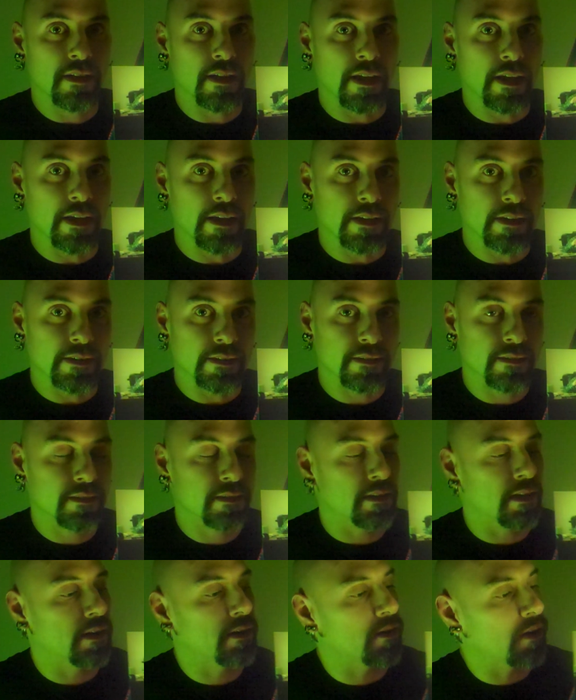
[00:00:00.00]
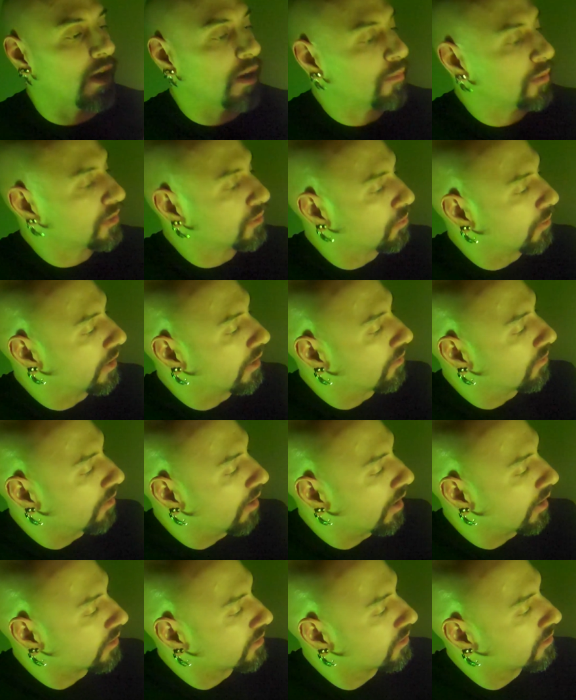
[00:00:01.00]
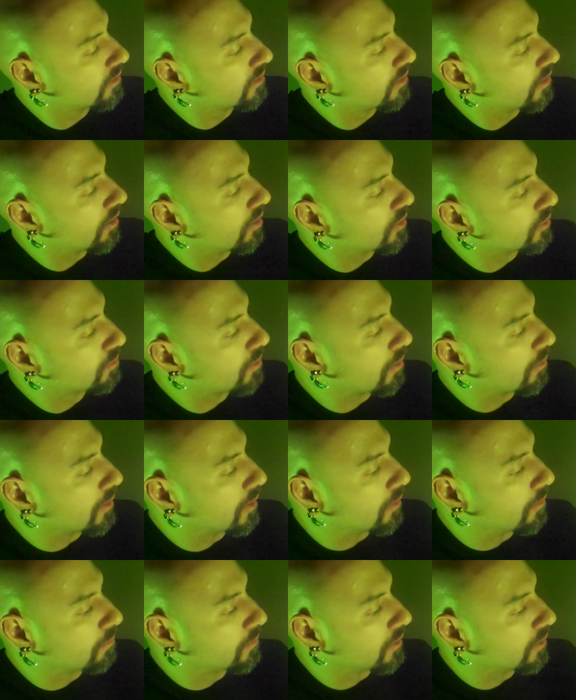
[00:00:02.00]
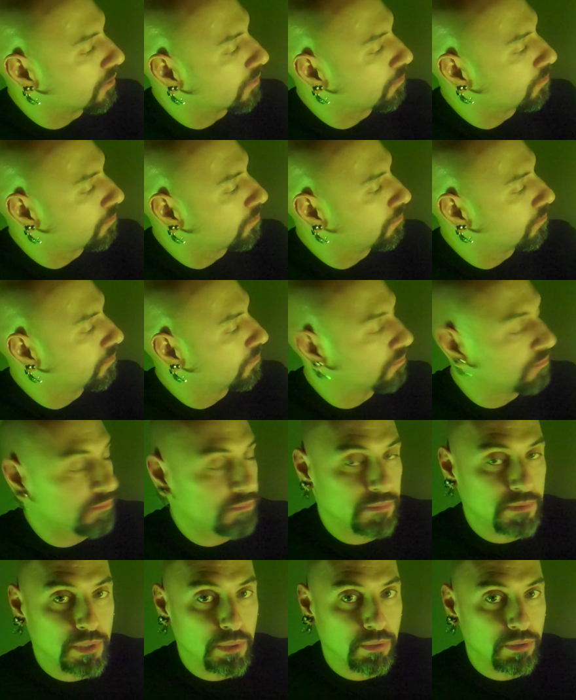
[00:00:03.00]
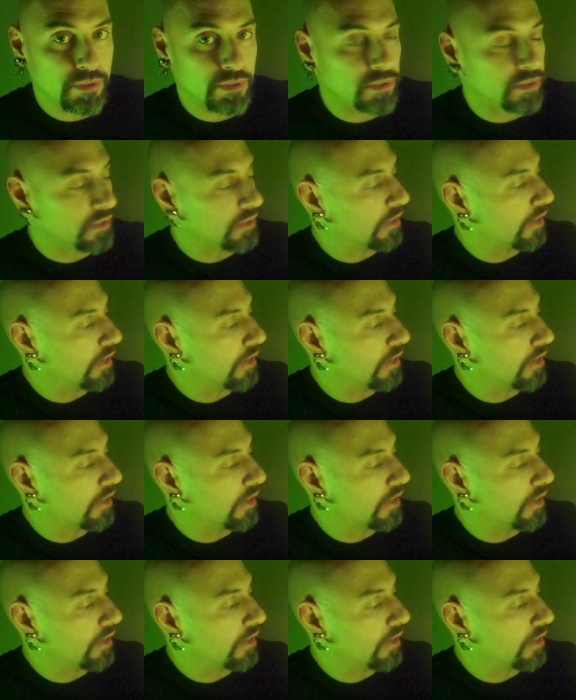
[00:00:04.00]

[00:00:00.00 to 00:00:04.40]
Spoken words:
And I don't know how much weight I've lost. I was probably up to 230